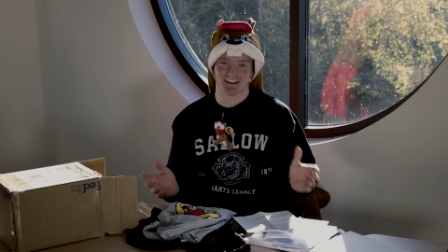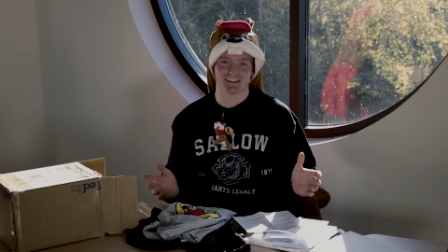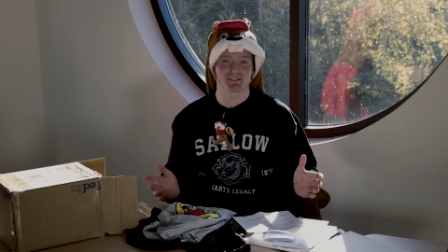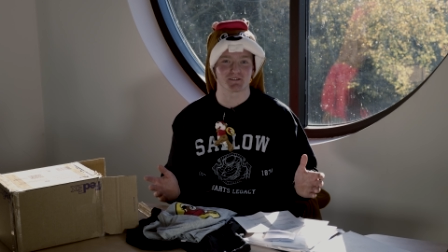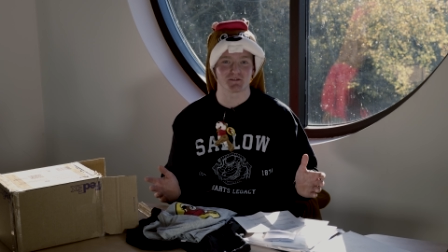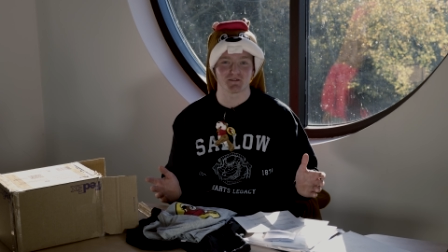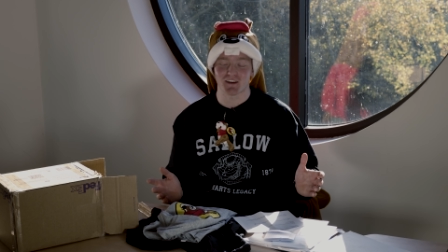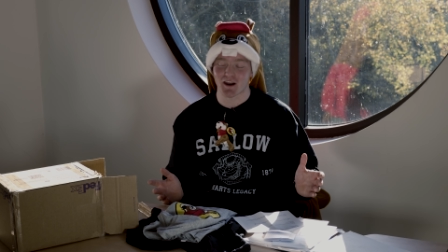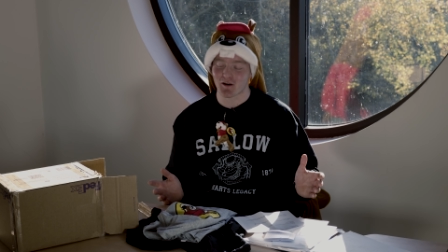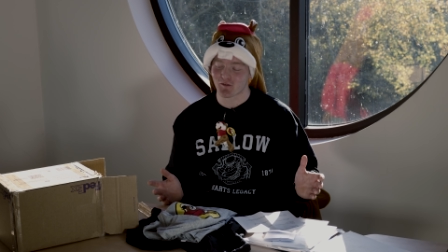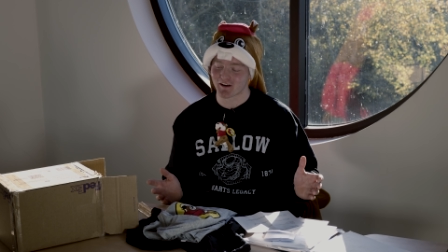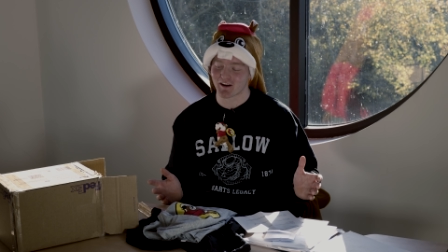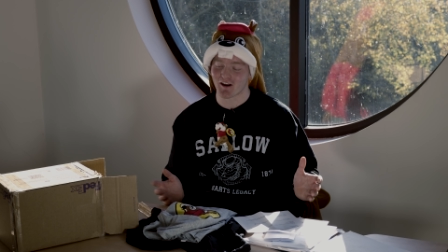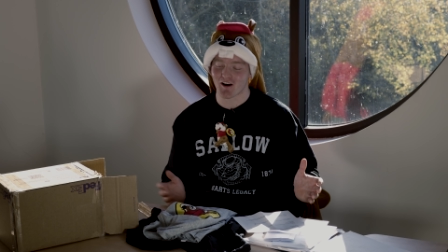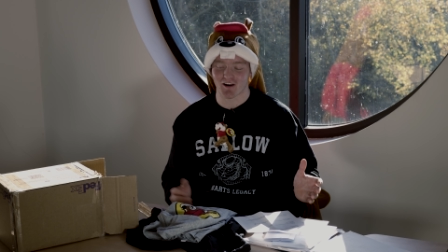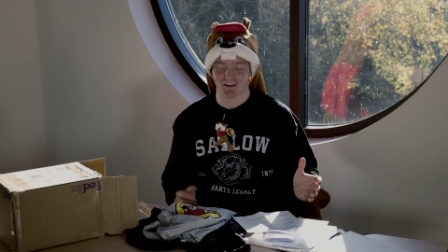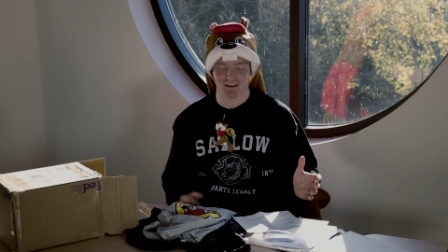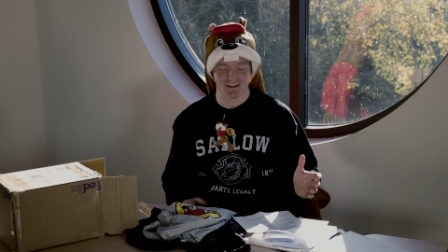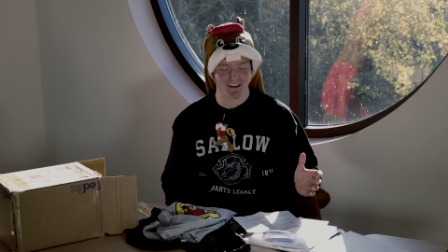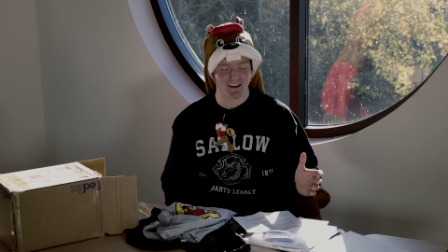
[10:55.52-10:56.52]
and it's very
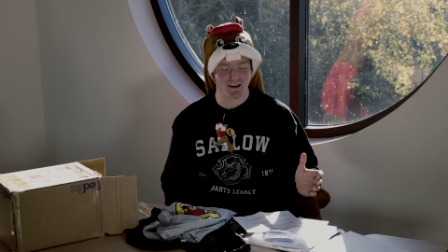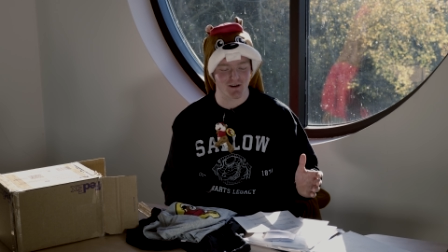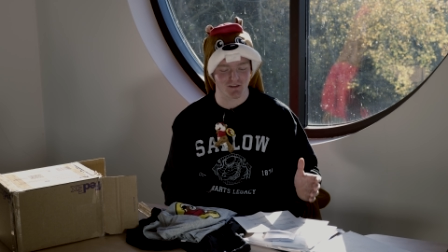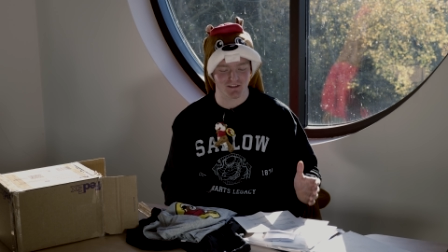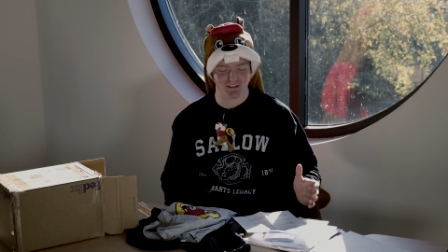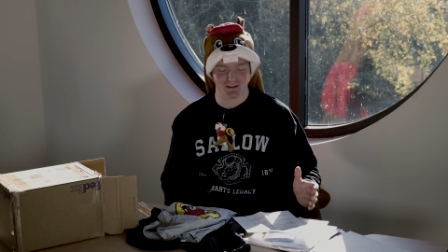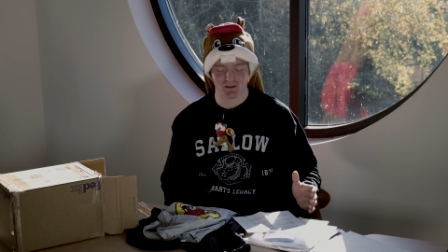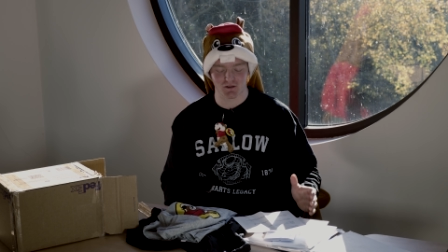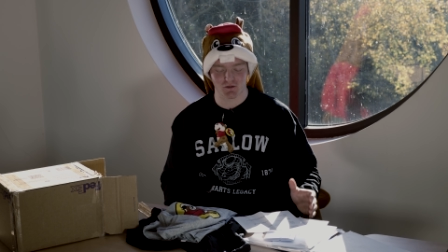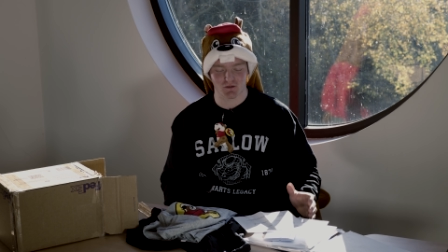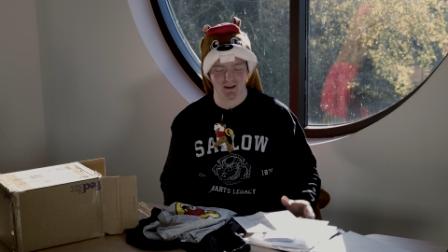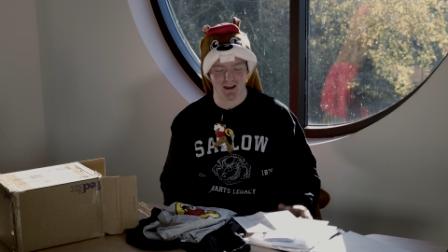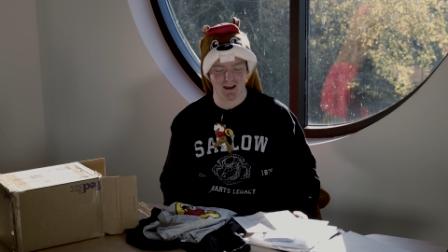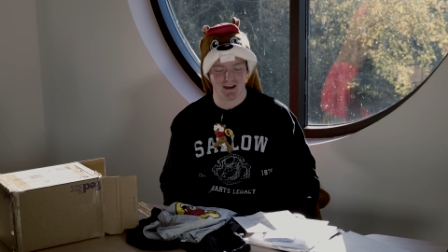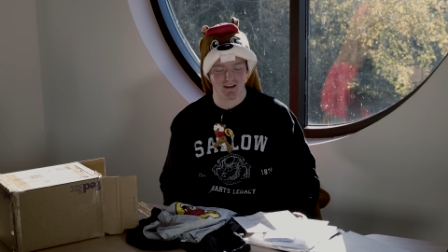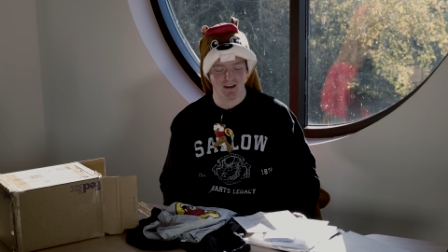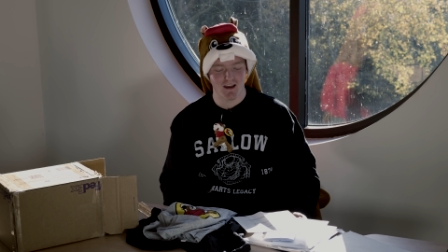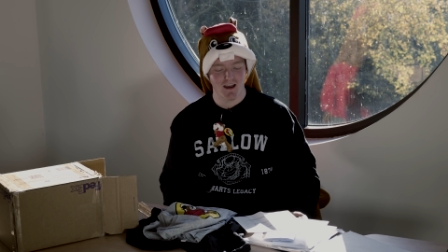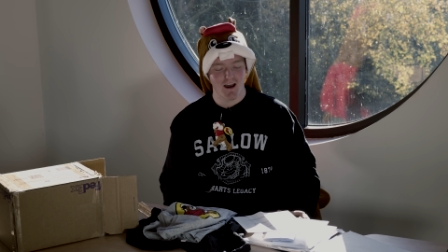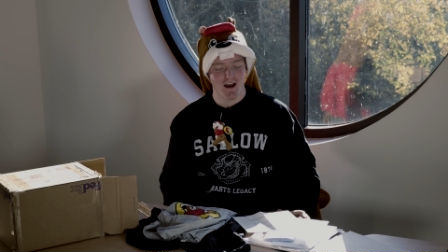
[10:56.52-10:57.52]
early here in the
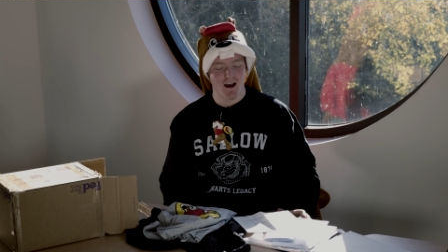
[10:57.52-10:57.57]
UK.